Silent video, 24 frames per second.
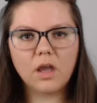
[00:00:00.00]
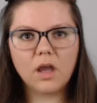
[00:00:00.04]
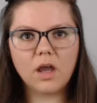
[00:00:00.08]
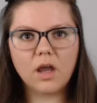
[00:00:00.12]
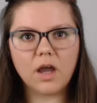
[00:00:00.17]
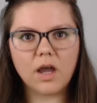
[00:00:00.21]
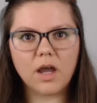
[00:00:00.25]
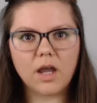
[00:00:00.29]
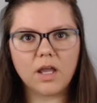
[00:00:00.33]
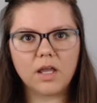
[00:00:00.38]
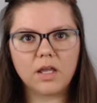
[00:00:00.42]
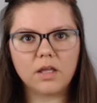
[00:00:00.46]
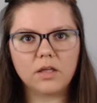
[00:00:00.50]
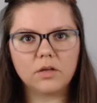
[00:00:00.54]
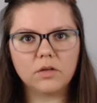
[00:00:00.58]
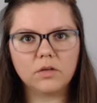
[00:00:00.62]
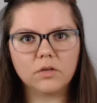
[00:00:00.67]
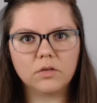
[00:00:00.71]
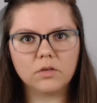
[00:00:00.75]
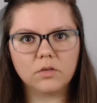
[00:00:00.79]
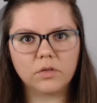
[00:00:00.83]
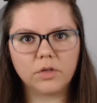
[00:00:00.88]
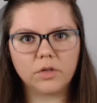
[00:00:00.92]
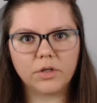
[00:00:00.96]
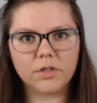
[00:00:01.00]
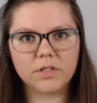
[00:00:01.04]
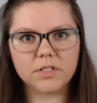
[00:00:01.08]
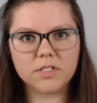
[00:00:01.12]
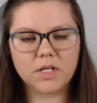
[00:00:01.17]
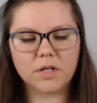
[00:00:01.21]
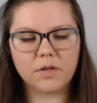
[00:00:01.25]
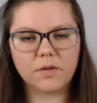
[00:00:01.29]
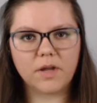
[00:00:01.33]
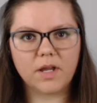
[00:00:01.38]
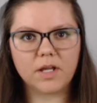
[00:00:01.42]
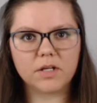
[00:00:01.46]
I learned
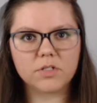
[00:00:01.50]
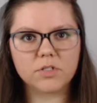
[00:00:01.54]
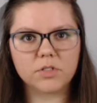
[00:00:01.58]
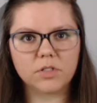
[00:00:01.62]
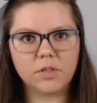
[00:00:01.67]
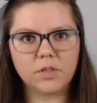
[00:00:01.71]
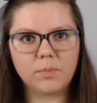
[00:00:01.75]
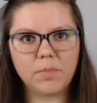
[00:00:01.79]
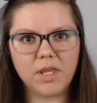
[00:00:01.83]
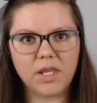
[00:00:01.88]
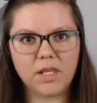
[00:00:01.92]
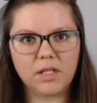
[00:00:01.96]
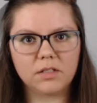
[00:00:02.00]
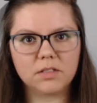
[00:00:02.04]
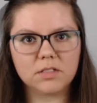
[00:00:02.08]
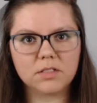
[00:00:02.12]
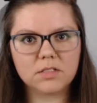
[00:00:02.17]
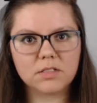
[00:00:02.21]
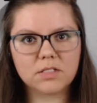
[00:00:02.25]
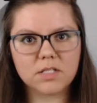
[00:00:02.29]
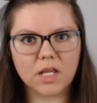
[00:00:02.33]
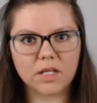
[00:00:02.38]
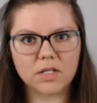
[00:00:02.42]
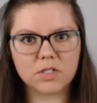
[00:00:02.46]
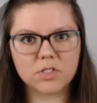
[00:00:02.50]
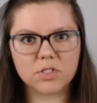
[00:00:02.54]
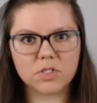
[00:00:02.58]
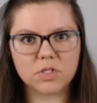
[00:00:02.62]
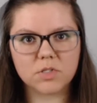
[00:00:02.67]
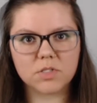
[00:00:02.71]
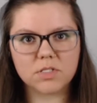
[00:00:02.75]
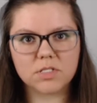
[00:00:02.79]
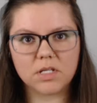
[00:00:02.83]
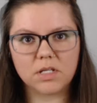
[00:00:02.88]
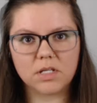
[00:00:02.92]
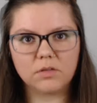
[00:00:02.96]
how to actually paint
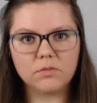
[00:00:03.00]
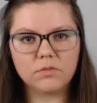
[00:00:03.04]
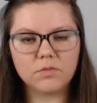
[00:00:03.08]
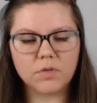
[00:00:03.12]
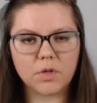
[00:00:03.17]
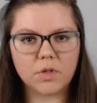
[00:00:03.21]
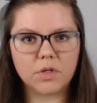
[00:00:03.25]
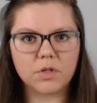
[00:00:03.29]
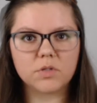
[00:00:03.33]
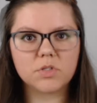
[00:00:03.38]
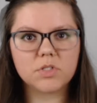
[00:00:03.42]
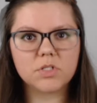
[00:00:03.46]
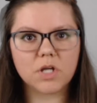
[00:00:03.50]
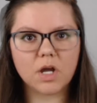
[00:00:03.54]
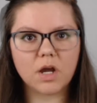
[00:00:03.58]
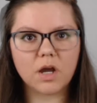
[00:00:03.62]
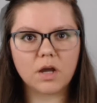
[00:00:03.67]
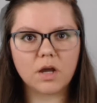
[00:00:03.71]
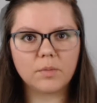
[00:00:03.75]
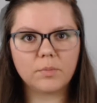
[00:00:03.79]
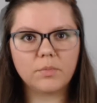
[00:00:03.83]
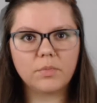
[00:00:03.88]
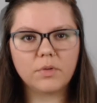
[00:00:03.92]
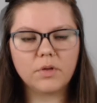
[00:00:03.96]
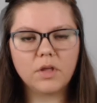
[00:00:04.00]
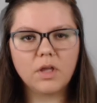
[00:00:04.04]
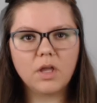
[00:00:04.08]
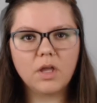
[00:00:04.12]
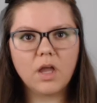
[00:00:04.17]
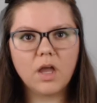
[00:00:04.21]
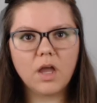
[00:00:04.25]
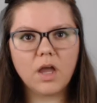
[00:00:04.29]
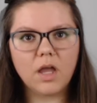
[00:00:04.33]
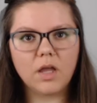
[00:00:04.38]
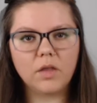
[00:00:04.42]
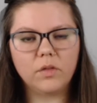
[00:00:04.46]
textures in Photoshop.
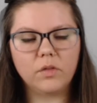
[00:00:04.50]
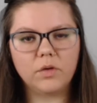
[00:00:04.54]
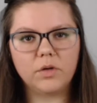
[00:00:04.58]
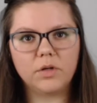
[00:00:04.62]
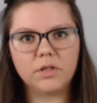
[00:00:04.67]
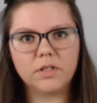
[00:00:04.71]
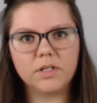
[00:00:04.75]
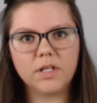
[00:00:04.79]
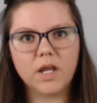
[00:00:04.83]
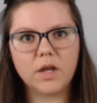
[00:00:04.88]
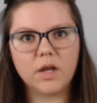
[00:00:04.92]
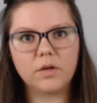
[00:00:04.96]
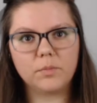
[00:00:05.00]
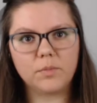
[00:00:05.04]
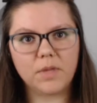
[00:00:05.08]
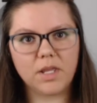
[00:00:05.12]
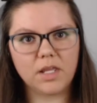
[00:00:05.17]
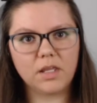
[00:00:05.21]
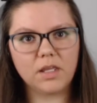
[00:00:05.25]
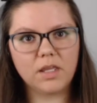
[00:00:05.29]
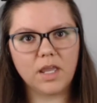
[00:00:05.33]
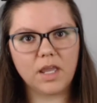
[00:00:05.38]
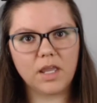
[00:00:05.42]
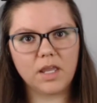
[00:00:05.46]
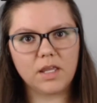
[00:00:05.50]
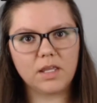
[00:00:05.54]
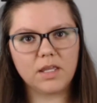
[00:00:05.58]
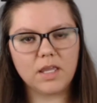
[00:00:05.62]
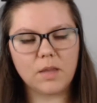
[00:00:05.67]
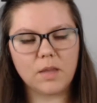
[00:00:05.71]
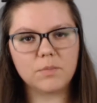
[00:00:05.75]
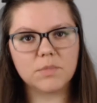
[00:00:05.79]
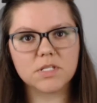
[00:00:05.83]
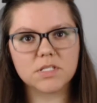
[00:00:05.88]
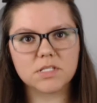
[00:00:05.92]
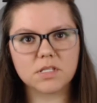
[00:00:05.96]
I learned how to make a
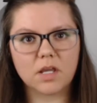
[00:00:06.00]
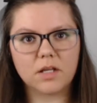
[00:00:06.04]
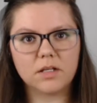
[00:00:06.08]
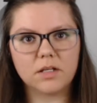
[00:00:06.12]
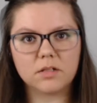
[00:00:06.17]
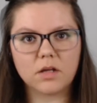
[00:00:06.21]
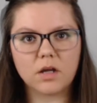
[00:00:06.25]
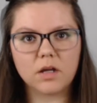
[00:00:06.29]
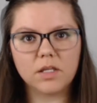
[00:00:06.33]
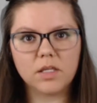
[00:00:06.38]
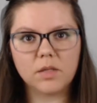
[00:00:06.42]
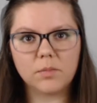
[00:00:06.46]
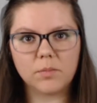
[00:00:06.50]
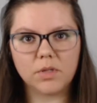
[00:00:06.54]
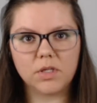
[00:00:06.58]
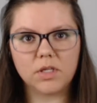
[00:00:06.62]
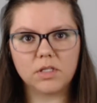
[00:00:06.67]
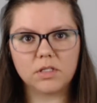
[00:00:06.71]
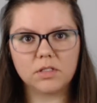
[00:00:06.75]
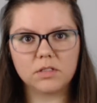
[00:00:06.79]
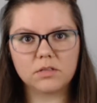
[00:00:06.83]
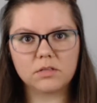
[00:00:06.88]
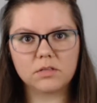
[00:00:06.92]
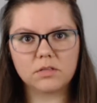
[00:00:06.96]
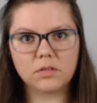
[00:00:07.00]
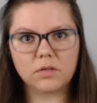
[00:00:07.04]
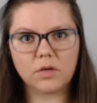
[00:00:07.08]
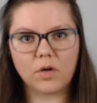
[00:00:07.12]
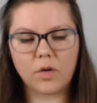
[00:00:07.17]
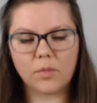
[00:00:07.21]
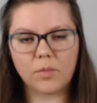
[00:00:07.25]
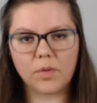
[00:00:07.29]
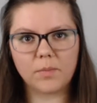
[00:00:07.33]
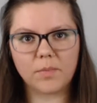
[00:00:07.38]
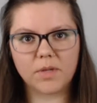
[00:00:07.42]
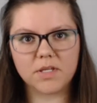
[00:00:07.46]
game design document
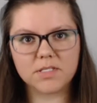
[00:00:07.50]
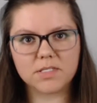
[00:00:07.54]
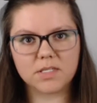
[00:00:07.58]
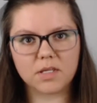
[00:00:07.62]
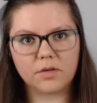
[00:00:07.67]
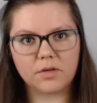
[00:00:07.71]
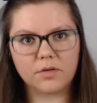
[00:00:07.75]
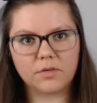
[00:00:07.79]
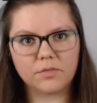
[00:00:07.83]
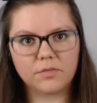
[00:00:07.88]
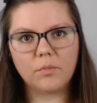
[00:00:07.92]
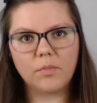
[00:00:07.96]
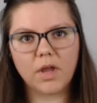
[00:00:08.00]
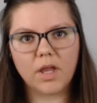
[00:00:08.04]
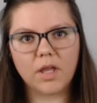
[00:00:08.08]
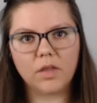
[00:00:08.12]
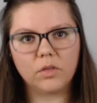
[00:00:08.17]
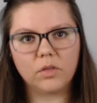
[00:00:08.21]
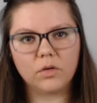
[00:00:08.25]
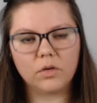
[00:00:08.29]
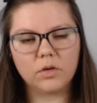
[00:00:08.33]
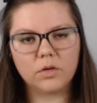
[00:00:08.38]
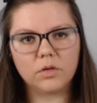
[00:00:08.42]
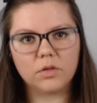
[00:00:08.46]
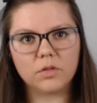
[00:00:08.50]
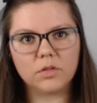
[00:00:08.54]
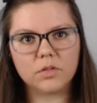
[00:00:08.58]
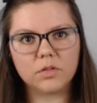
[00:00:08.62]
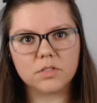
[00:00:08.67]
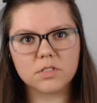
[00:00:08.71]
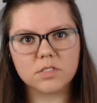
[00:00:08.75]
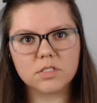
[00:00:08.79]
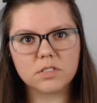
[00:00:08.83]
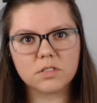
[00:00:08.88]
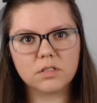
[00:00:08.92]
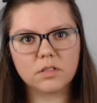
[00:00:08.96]
all by myself. I
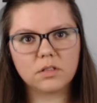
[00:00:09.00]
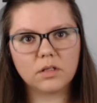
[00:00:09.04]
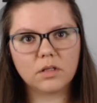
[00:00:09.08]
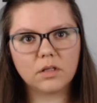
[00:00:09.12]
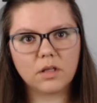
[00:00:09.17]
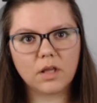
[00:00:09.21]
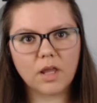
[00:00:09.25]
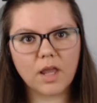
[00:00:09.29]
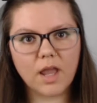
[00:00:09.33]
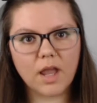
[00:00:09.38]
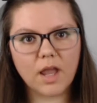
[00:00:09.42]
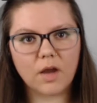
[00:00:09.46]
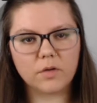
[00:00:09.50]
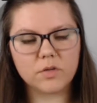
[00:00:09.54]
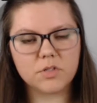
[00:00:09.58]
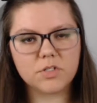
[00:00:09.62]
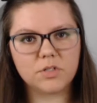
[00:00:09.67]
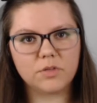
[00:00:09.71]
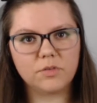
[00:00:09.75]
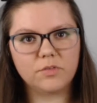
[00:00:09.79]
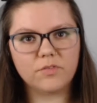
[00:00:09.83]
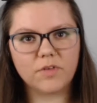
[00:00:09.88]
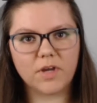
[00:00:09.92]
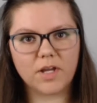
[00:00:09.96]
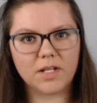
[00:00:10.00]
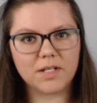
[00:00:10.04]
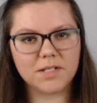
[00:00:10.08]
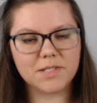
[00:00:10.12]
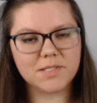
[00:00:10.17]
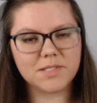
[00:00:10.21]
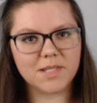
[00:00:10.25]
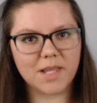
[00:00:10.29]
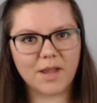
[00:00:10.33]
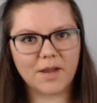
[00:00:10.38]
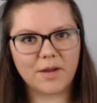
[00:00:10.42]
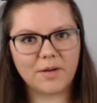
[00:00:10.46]
learned how to find
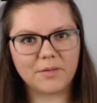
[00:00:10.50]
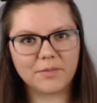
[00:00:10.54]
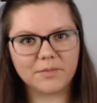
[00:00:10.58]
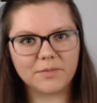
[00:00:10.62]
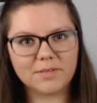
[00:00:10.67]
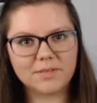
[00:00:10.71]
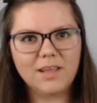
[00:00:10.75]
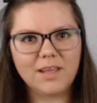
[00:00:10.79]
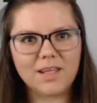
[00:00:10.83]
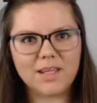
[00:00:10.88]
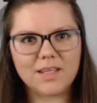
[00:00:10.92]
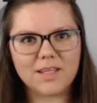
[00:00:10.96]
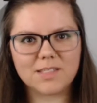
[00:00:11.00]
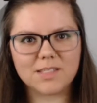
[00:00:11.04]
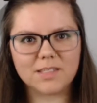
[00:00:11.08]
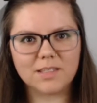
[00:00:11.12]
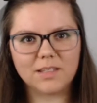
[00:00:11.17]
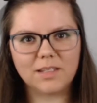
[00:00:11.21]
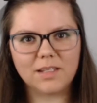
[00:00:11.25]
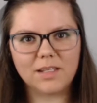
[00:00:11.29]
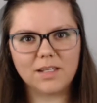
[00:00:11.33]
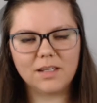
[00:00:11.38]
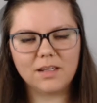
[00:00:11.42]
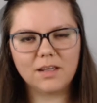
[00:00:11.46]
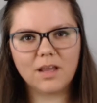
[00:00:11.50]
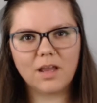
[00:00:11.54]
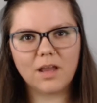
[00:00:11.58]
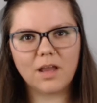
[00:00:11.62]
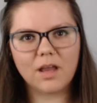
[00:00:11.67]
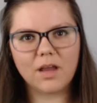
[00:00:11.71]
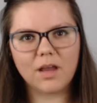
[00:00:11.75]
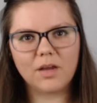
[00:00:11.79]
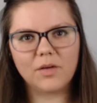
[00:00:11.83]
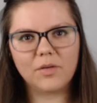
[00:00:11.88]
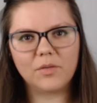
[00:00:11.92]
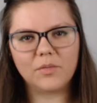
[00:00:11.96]
sound easily
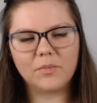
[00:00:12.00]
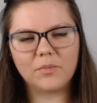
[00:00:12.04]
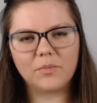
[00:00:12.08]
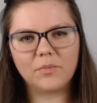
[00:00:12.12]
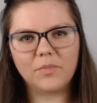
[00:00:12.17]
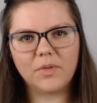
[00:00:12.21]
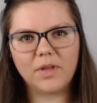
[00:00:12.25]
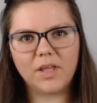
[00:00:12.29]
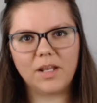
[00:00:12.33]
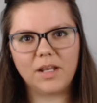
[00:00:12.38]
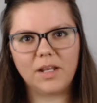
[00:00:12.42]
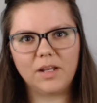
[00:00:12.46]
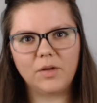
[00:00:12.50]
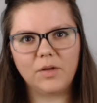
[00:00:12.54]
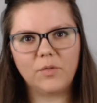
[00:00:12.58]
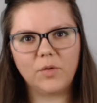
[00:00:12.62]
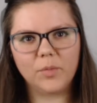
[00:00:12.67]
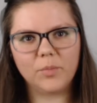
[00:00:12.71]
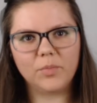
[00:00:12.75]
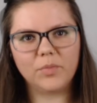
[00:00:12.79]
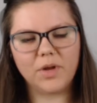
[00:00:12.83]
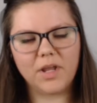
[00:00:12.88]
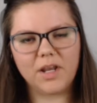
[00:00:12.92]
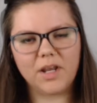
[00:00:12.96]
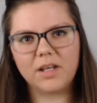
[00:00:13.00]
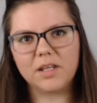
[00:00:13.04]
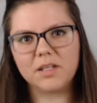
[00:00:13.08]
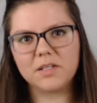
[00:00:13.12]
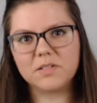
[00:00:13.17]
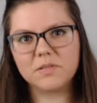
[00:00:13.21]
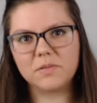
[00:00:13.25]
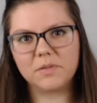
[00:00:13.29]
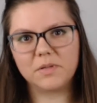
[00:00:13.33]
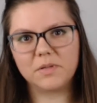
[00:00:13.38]
and incorporate it into a